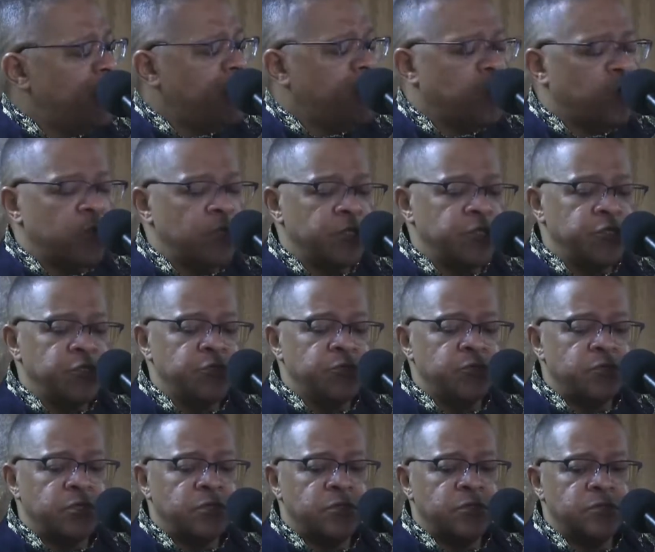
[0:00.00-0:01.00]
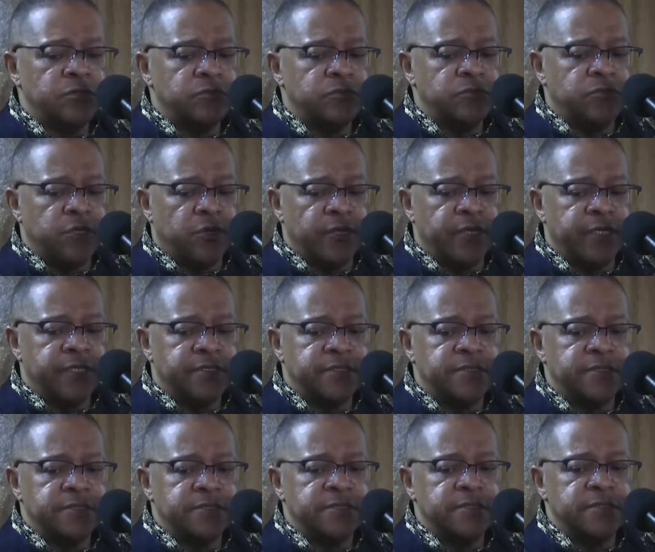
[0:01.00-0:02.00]
I hope all of you will join us.
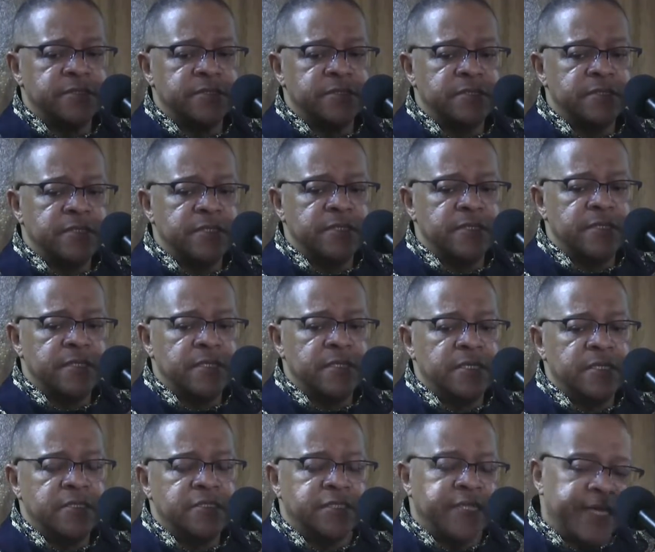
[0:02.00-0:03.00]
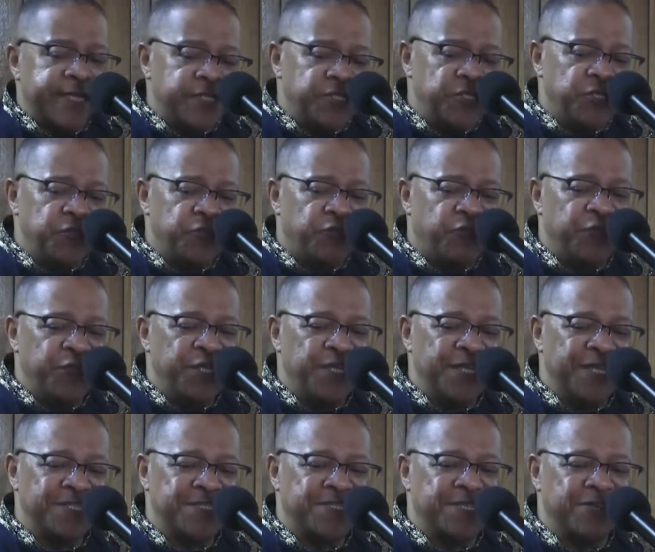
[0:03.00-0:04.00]
Stand to your
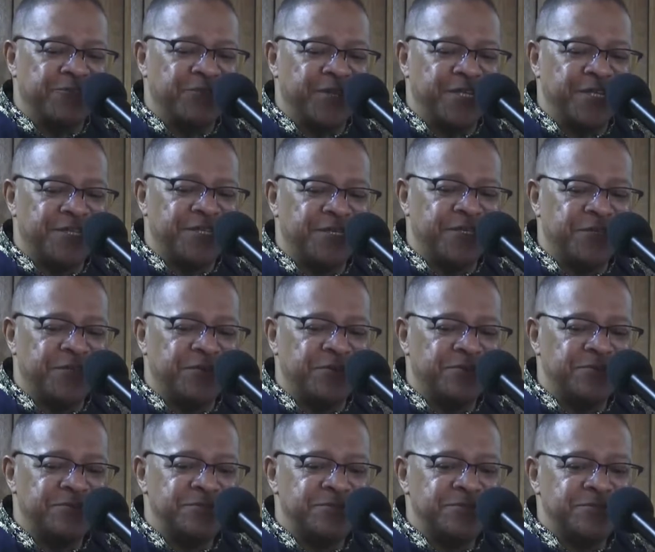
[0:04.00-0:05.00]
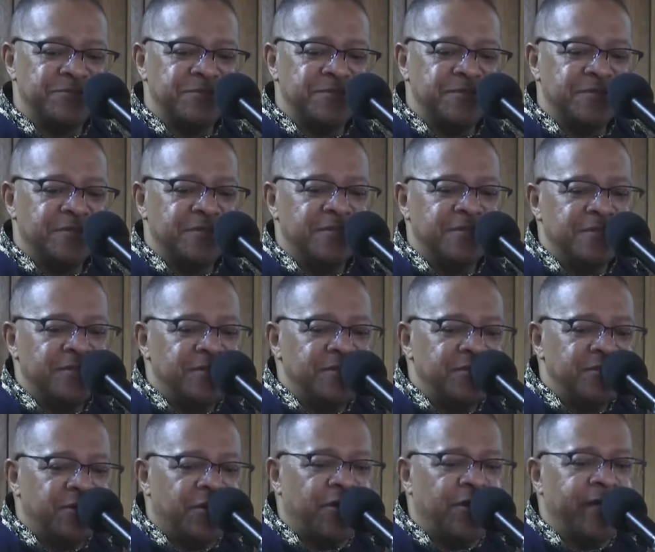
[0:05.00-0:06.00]
feet. Let's get ready to go.
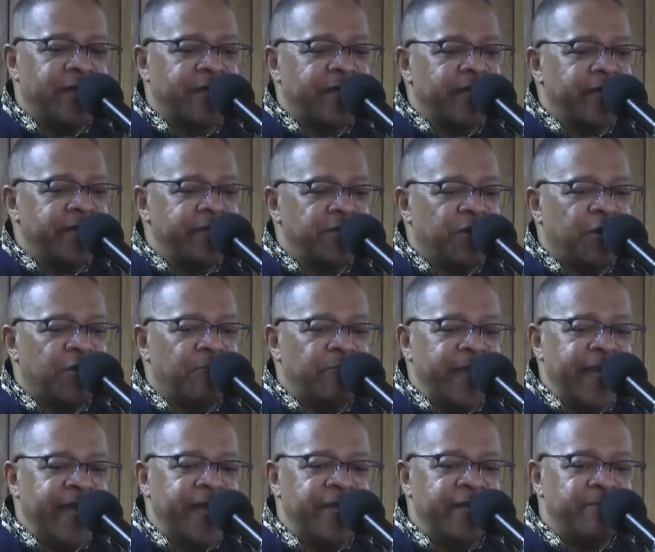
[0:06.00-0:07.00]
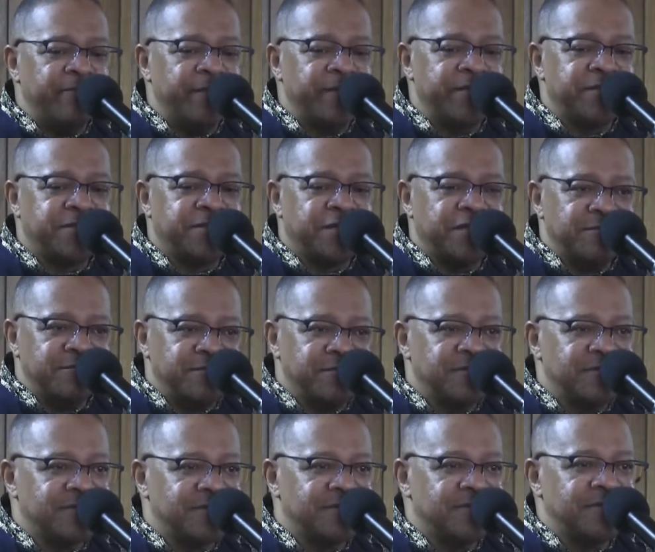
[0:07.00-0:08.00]
Y'all act like y'all mad at me or
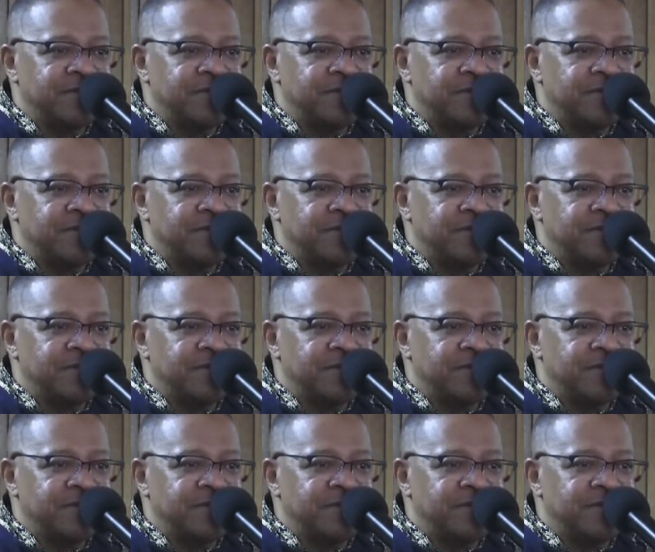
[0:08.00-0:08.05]
something.